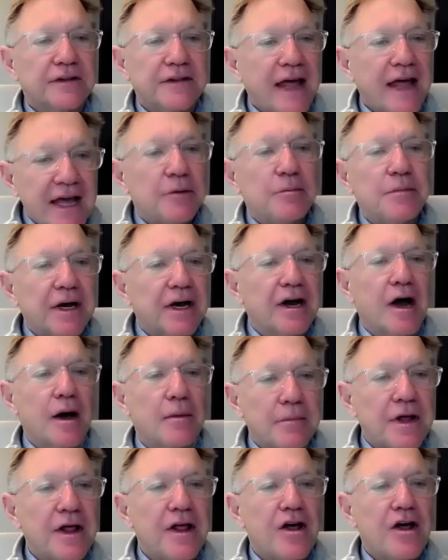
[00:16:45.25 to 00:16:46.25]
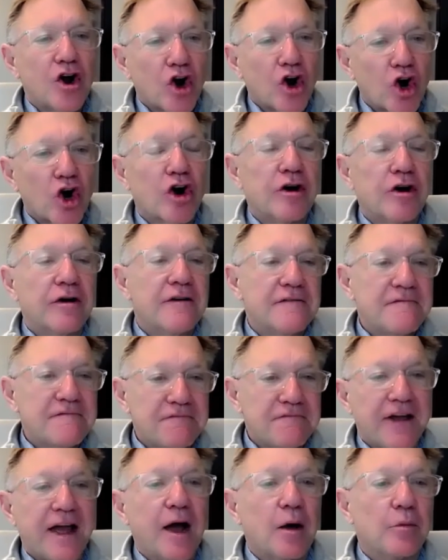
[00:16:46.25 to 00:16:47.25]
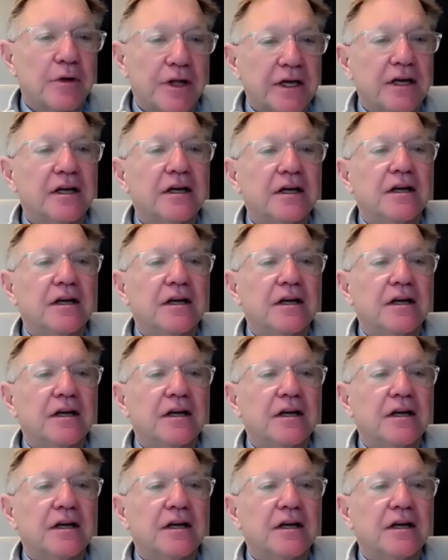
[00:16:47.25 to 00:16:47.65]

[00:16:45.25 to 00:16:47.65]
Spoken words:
They had become her family.